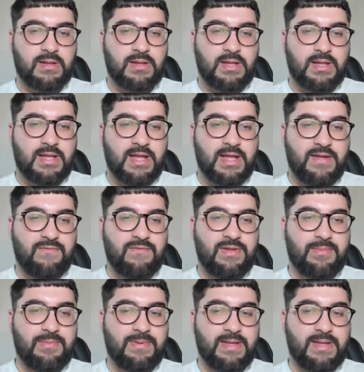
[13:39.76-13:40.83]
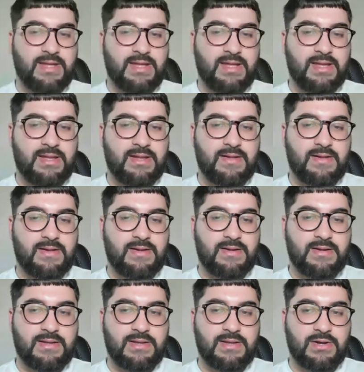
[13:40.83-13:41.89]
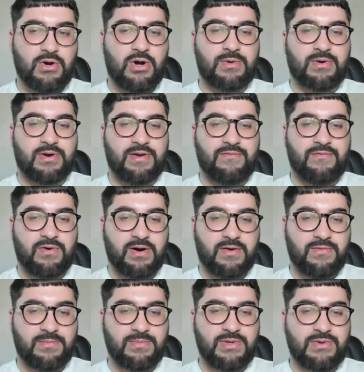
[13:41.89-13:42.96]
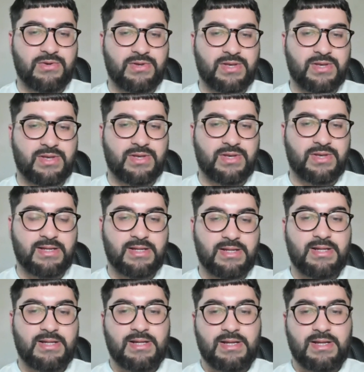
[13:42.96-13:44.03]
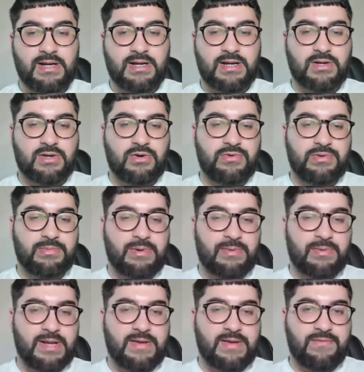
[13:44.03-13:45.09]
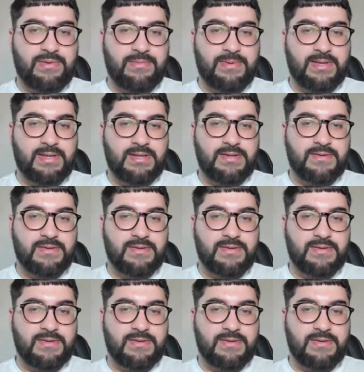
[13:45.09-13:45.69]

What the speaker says: MVP, you know what I'm going for. I'm from the UK. I gotta go with my man MVP.